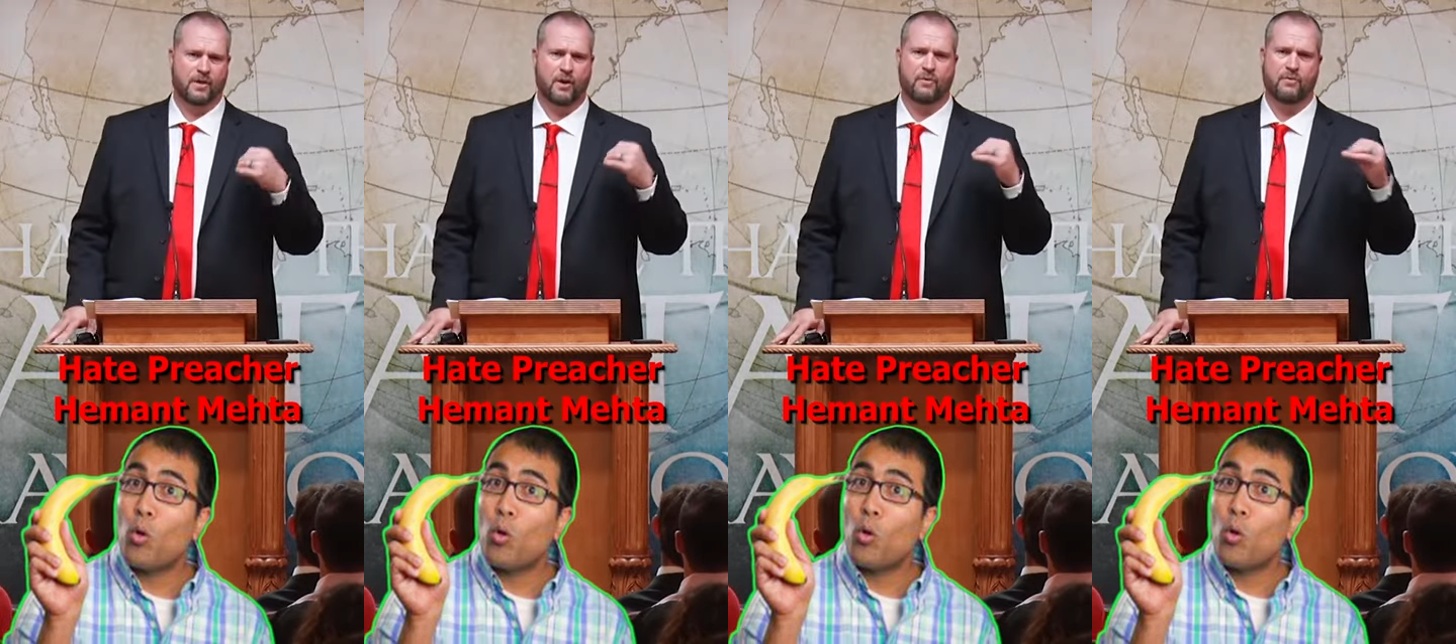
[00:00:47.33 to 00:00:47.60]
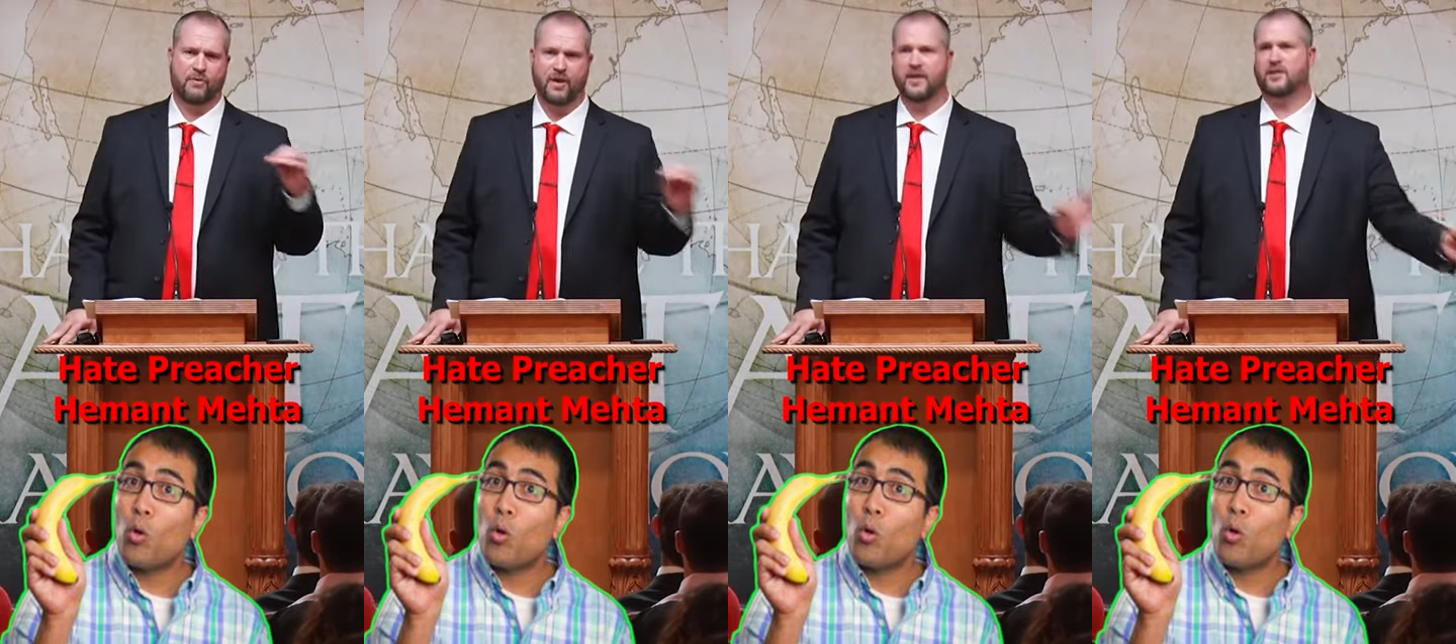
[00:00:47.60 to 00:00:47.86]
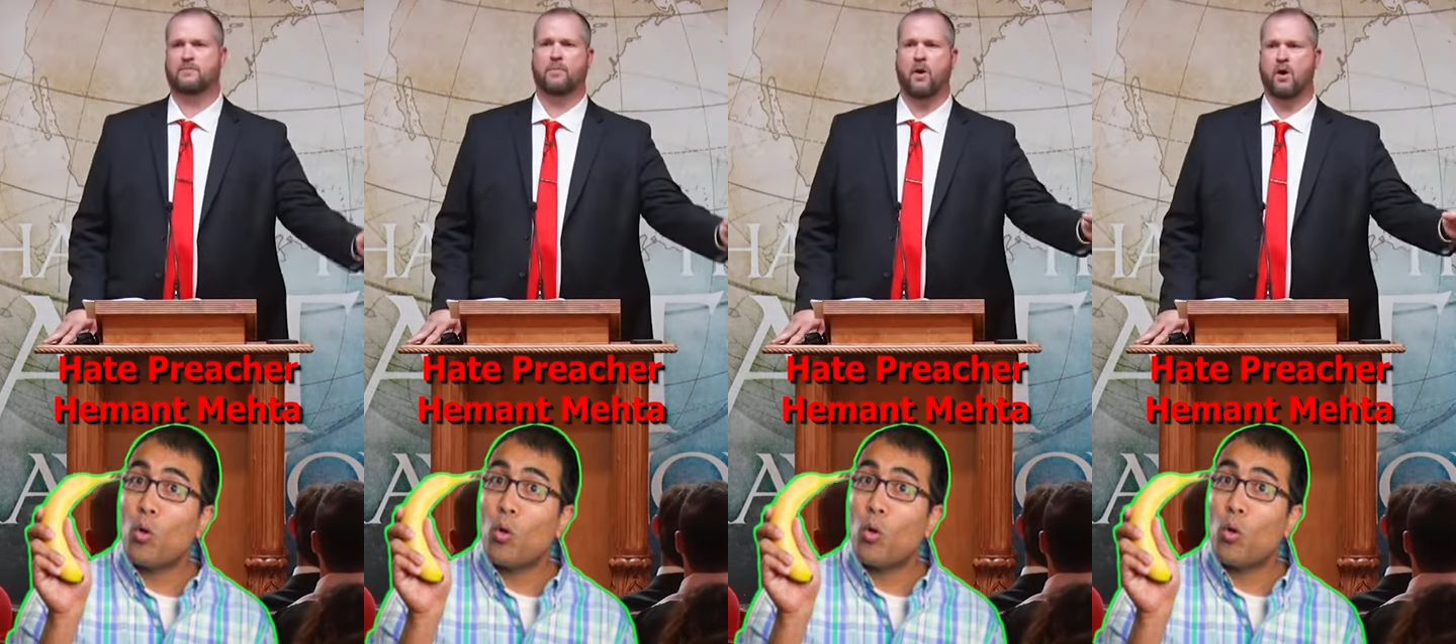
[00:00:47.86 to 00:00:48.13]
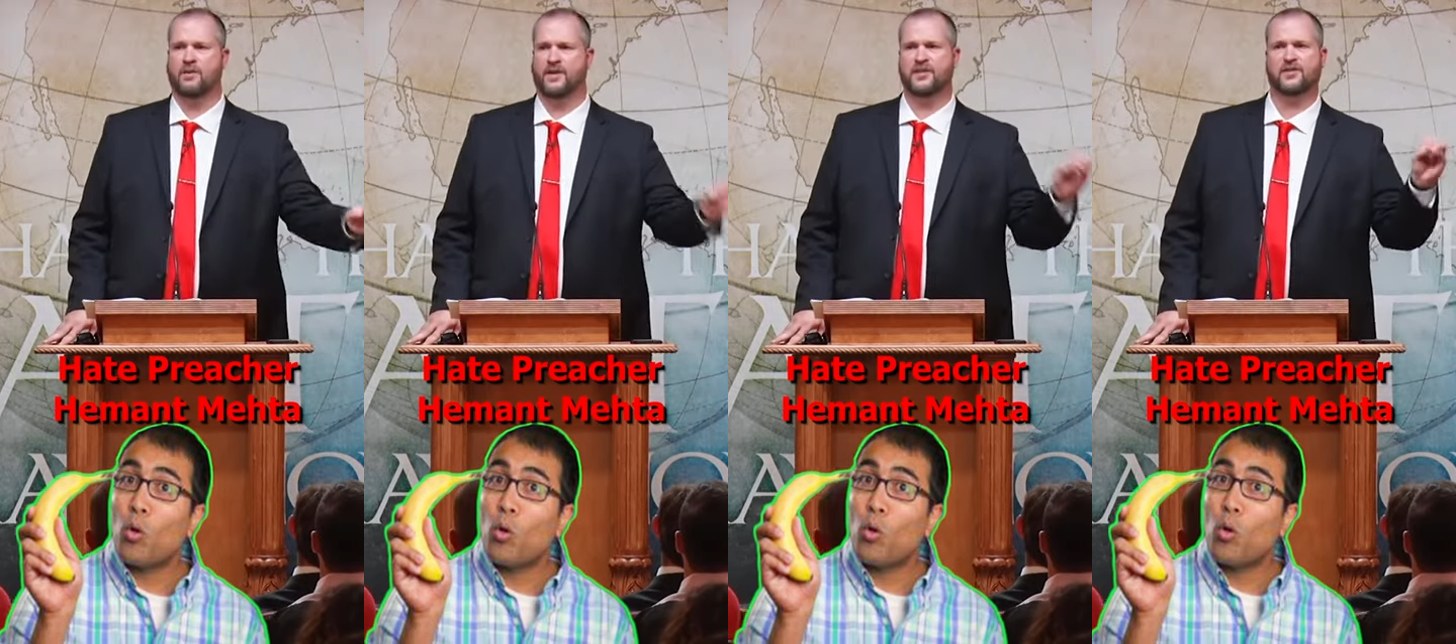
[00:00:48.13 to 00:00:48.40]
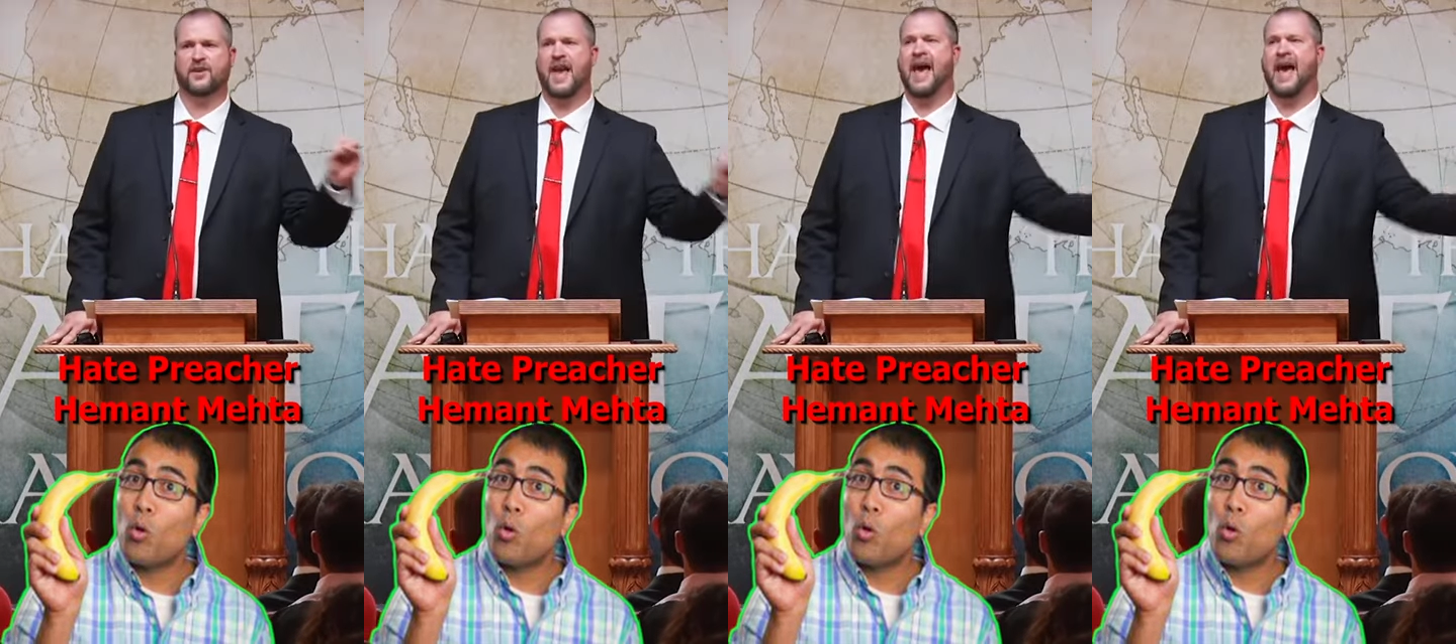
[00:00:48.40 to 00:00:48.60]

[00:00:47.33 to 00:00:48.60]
you know, this part, this